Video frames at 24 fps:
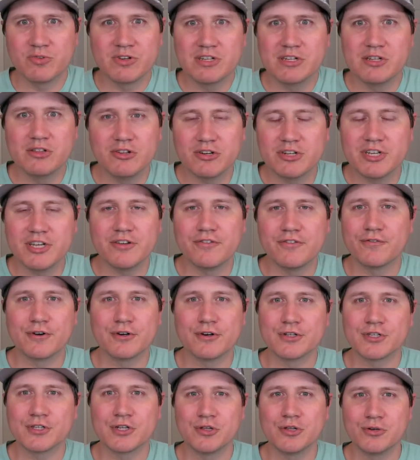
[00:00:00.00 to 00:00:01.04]
really looking
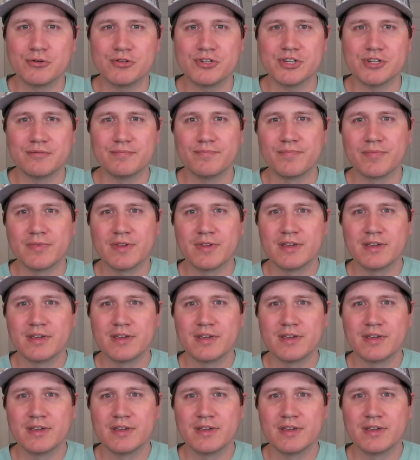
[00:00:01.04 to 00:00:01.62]
for a solution.